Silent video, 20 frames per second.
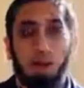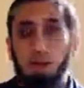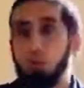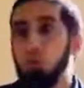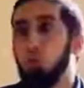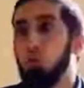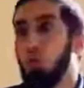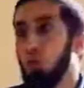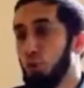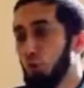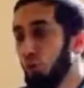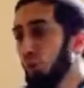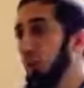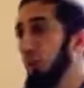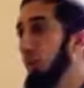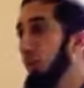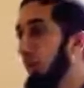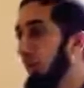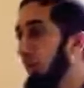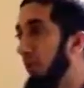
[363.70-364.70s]
And
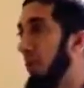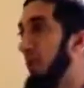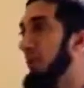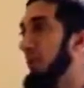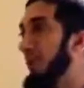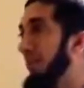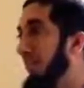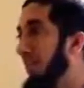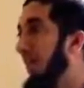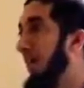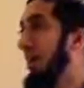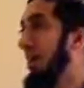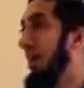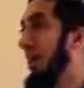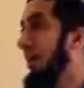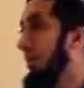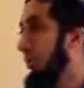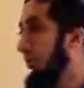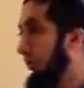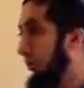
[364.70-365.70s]
usually you'll find in the
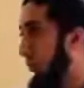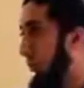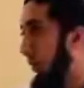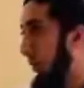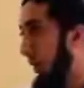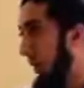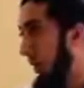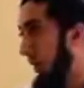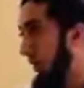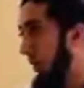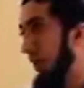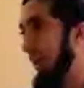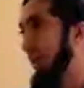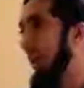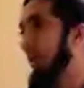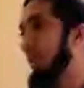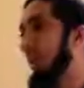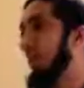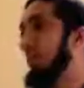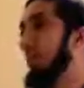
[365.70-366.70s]
ayat of Quran,
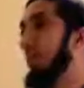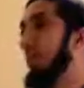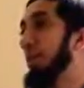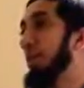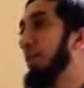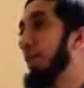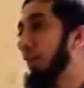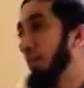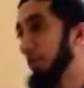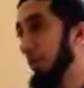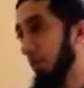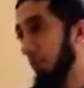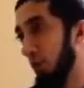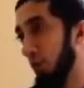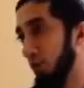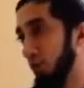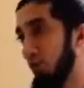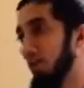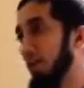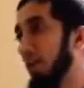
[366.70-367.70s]
ayat al-madih, we
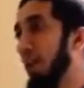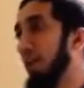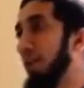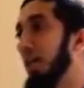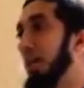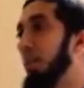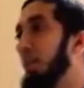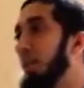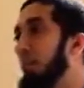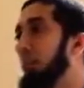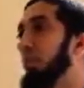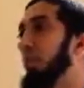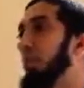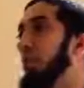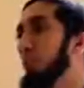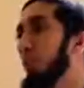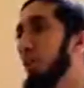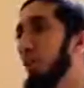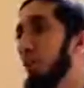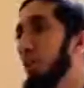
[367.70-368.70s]
call them, the ayat of
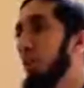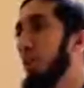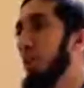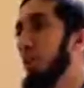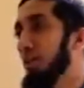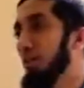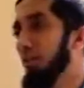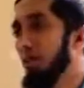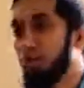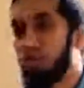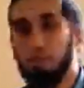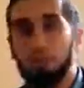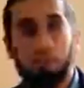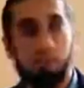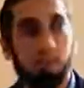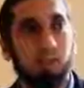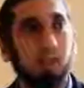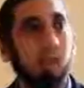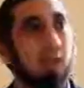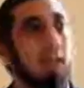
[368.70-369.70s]
praising Allah Azza wa
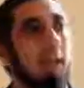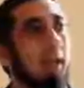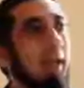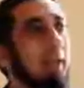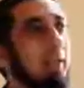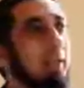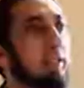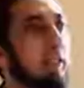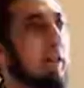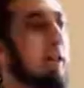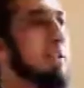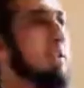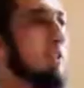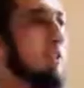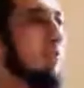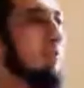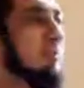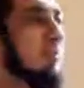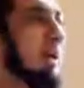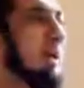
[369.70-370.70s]
Jal, at the ends
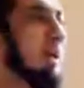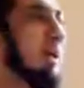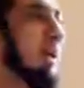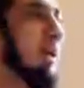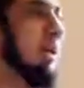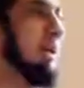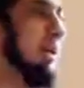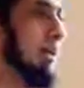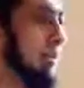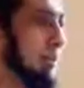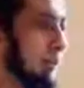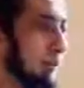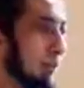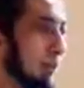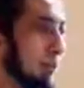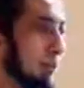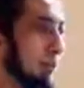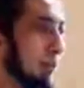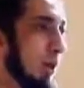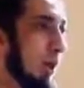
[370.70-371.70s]
of many ayat of
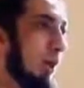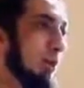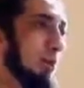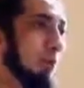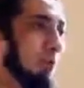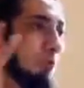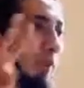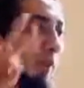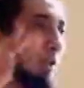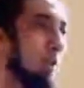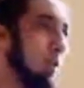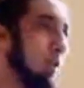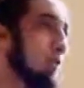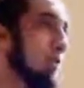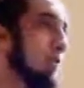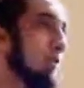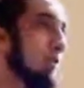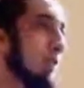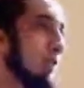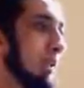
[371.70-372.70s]
the Quran you find two
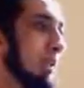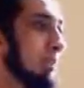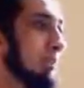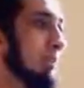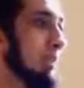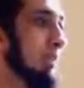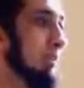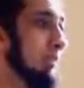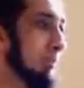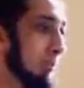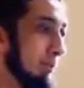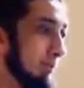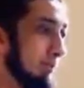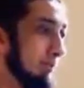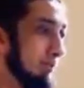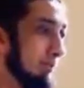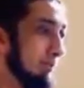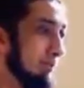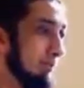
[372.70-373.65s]
of Allah's names.